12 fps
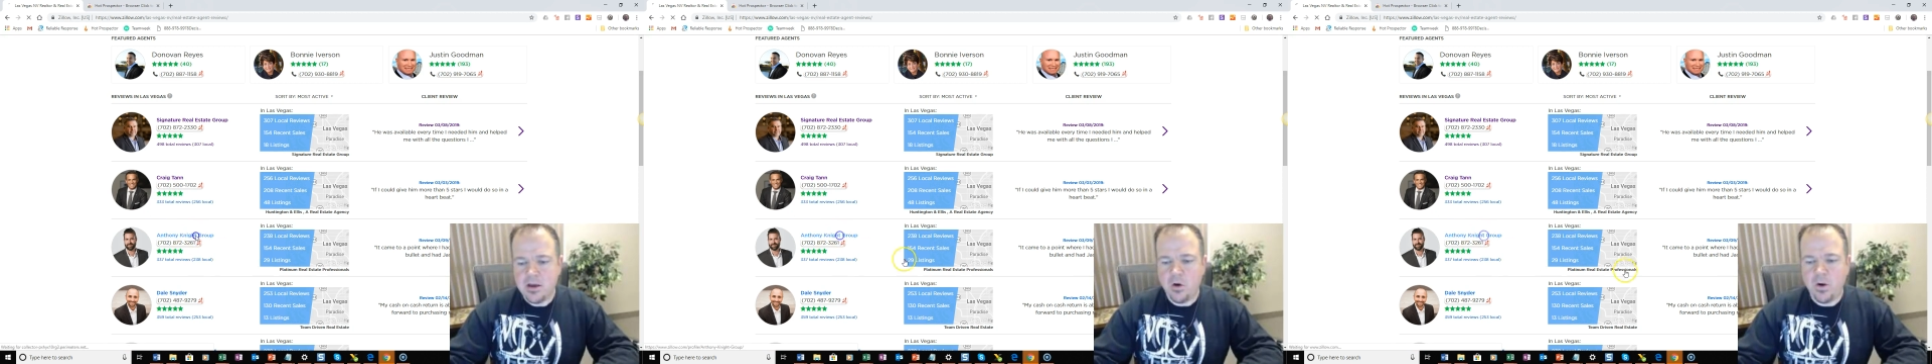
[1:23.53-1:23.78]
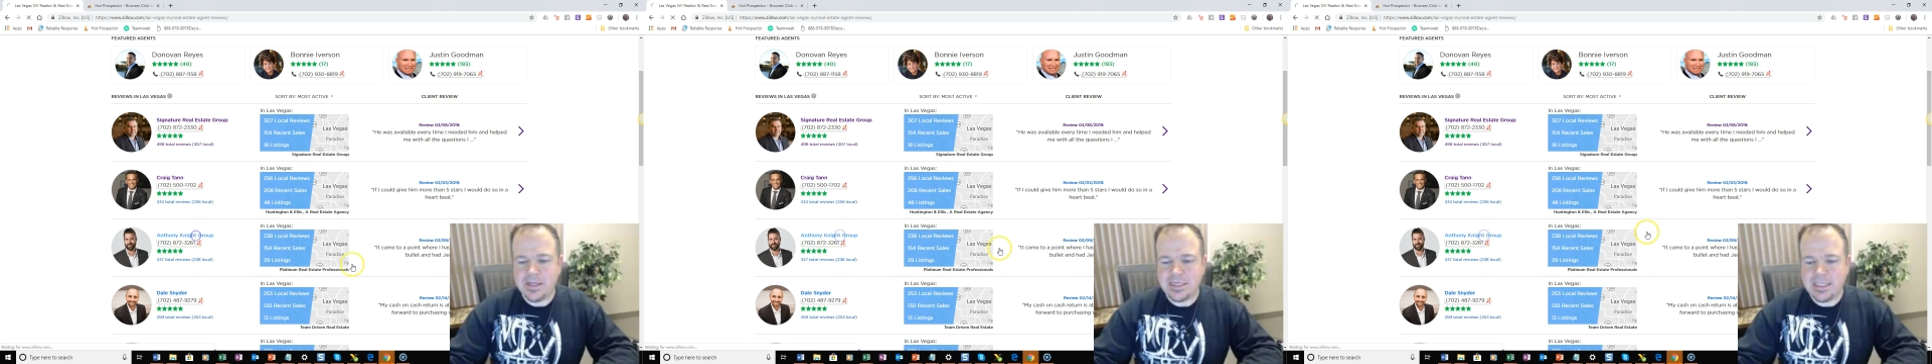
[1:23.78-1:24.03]

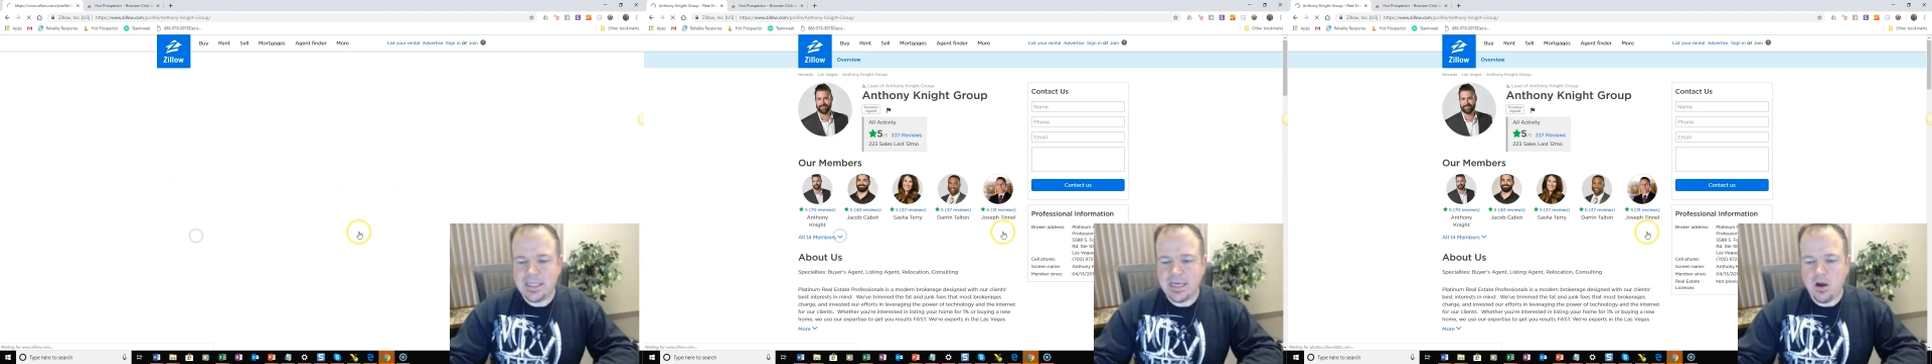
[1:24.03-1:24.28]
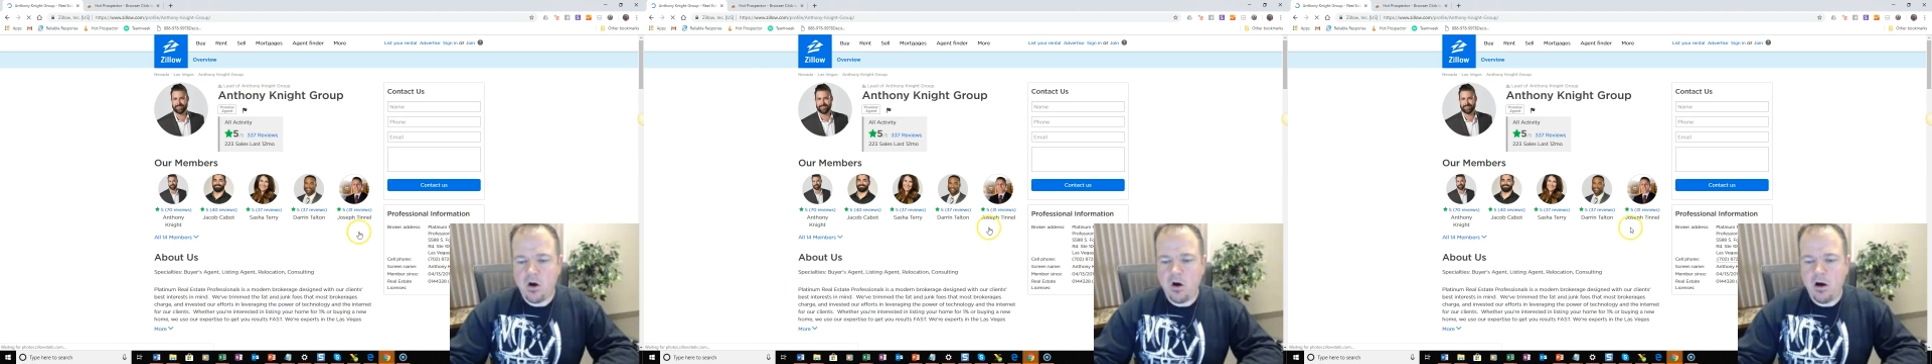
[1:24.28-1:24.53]
Go ahead and click
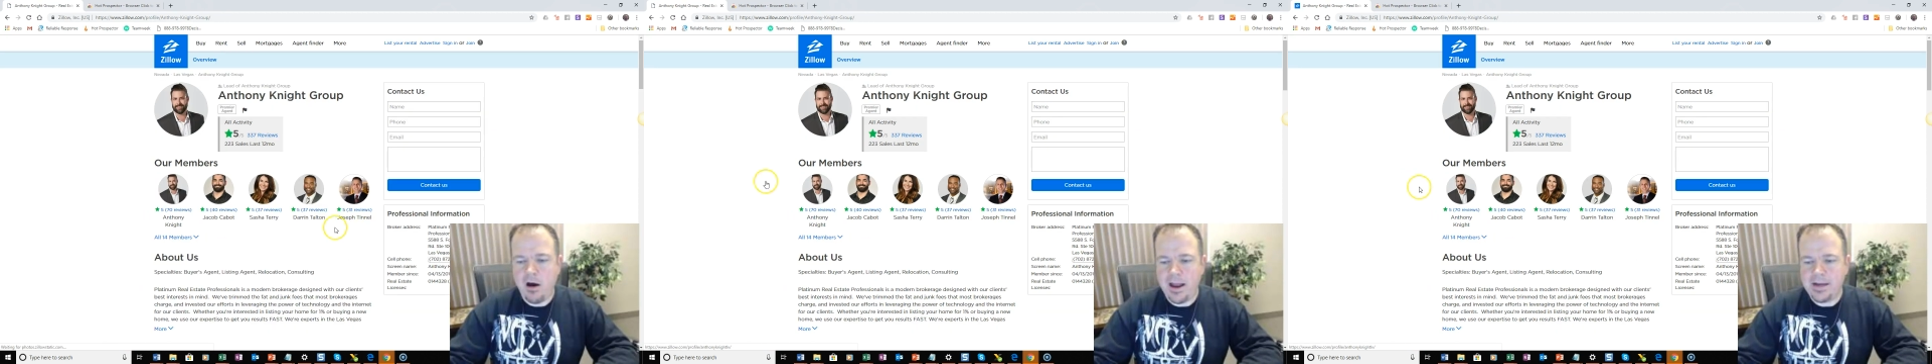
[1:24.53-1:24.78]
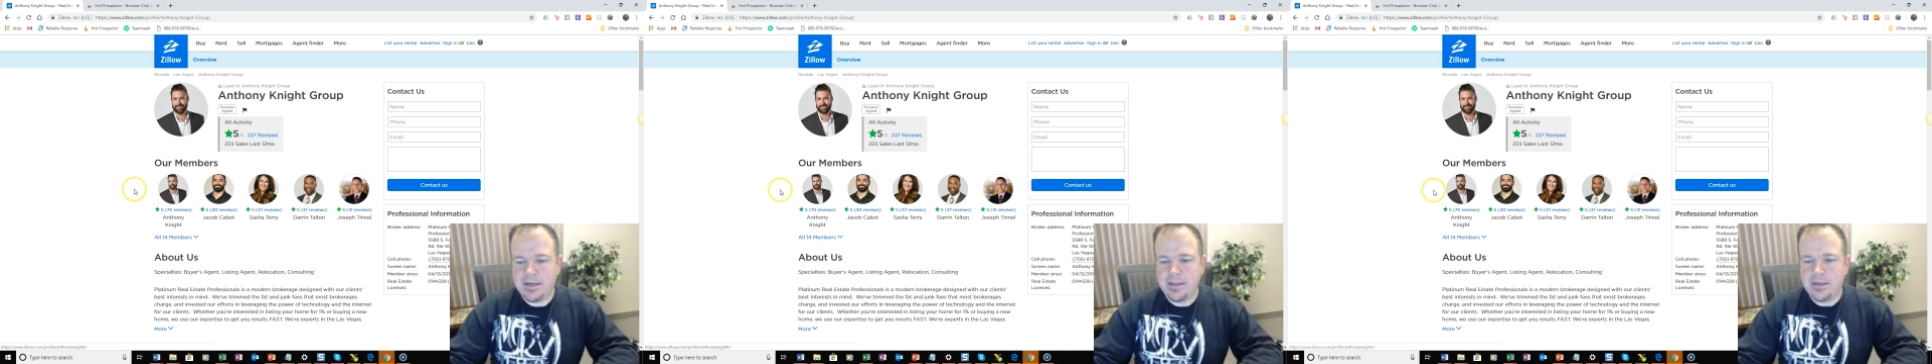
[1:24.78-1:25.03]

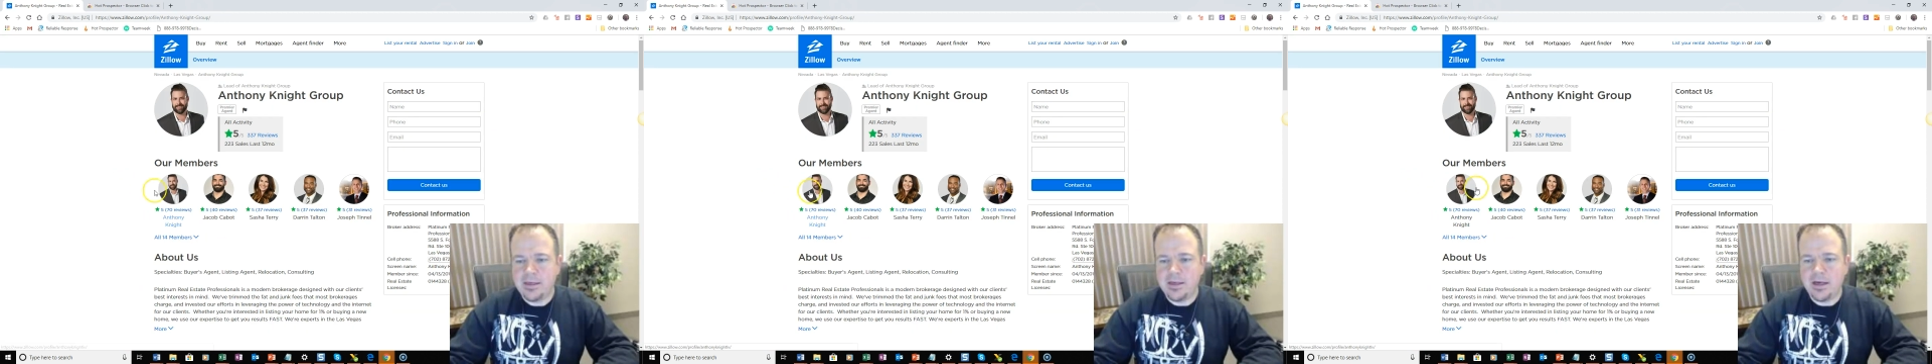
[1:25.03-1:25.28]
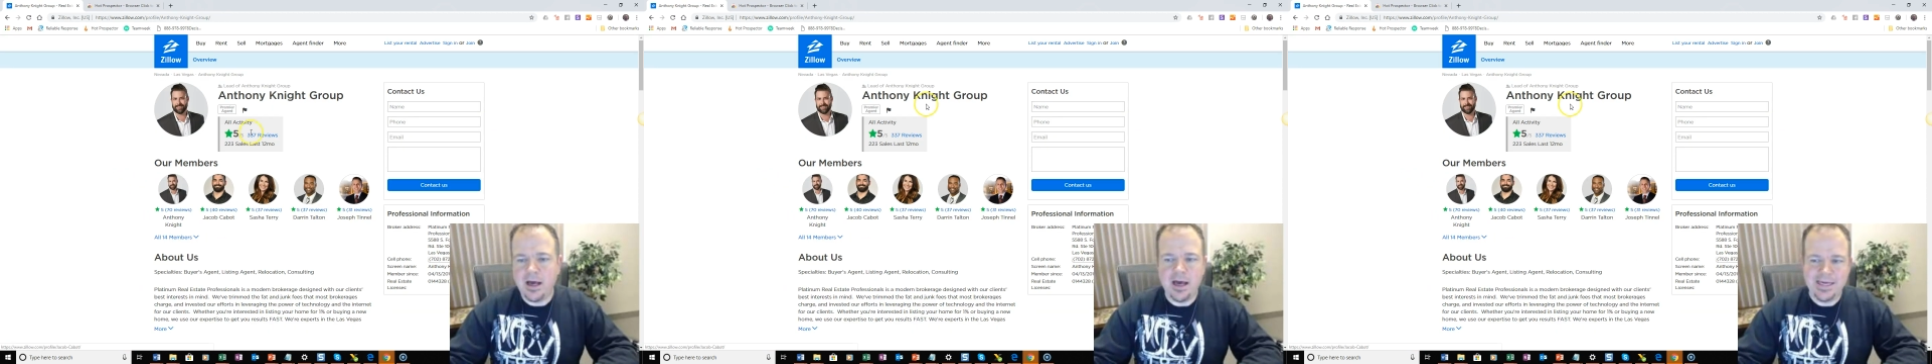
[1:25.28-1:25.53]
on
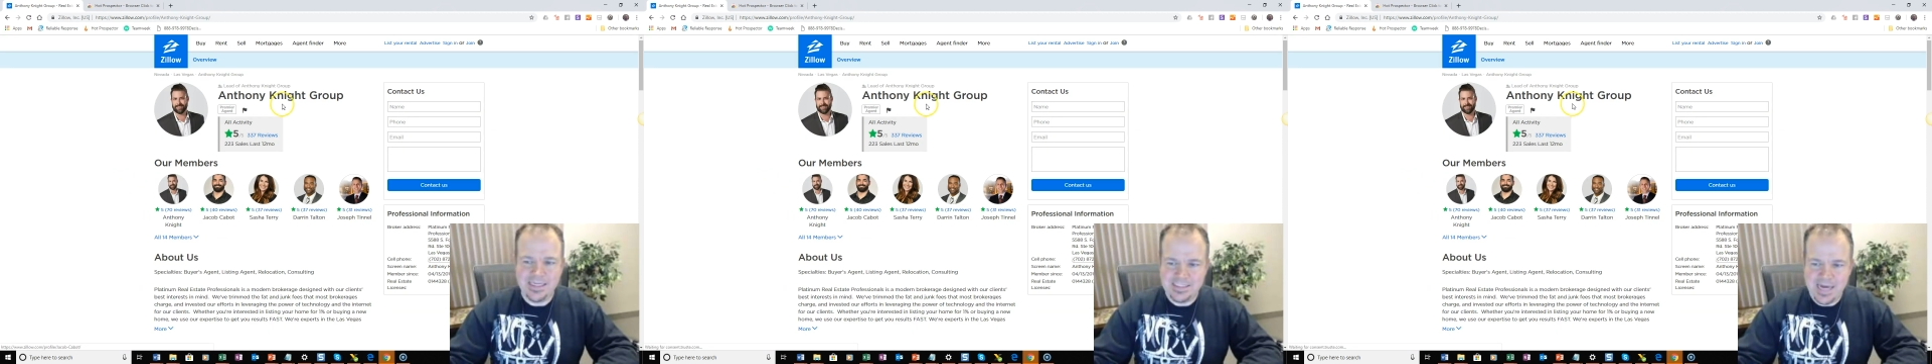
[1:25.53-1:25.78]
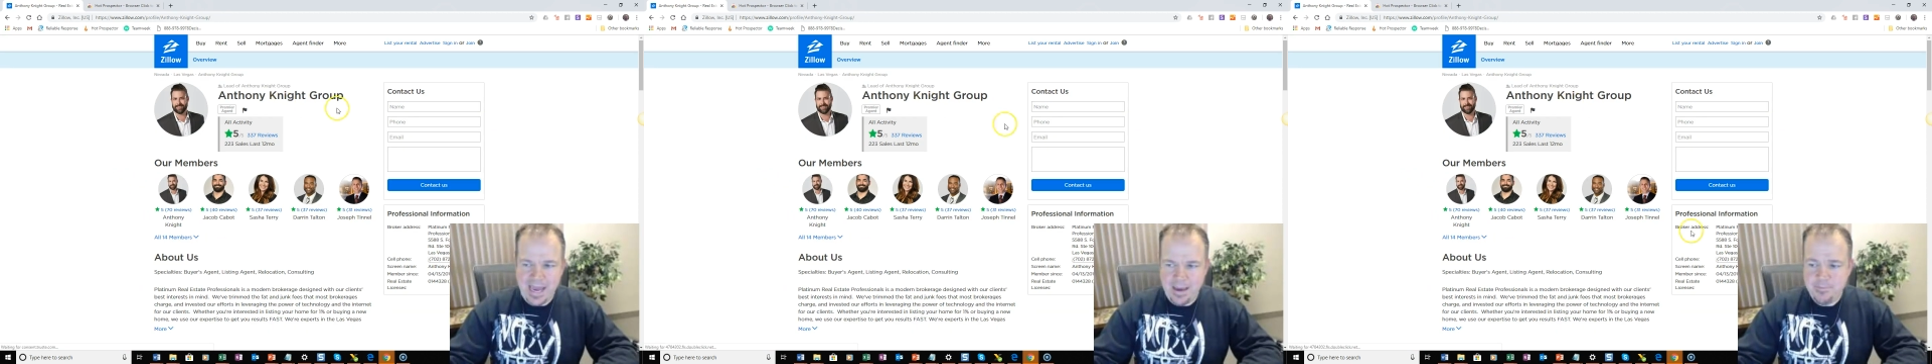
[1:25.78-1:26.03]
uh, his
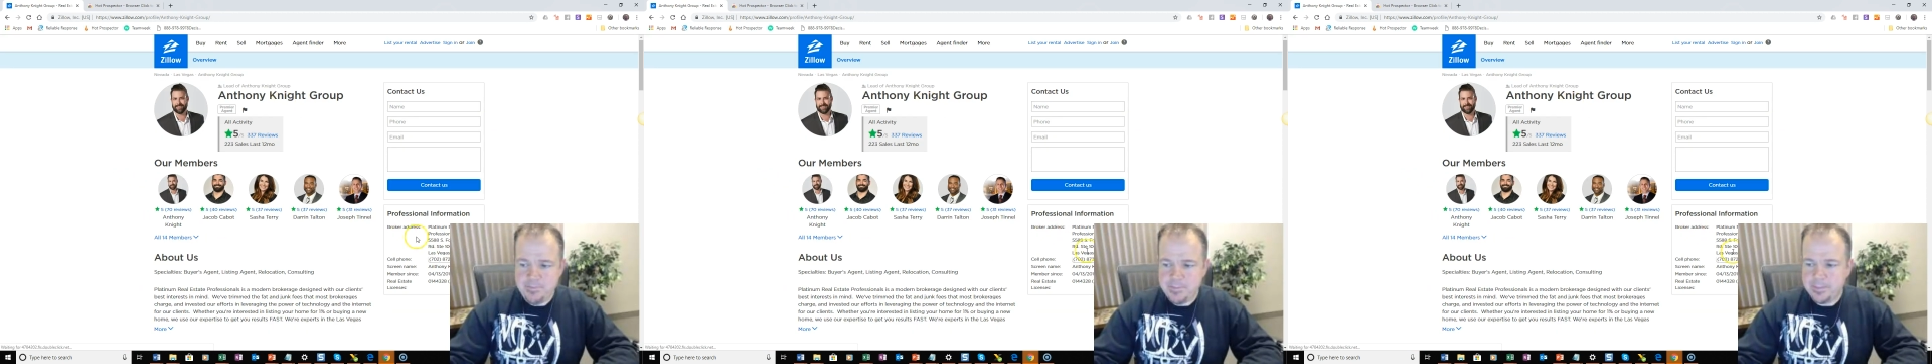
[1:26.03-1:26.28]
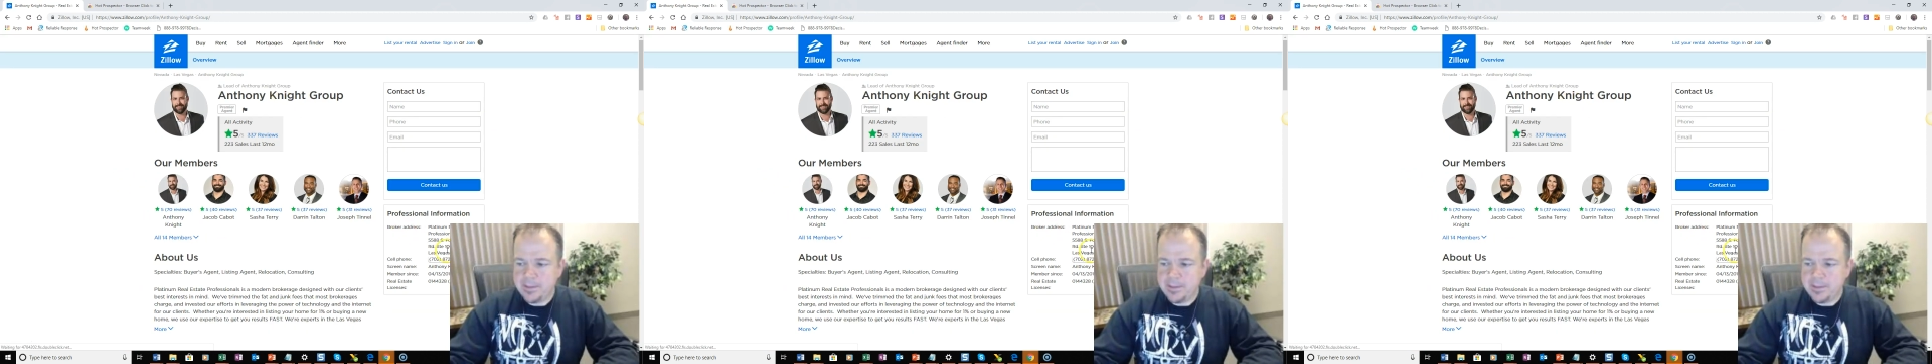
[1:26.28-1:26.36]
name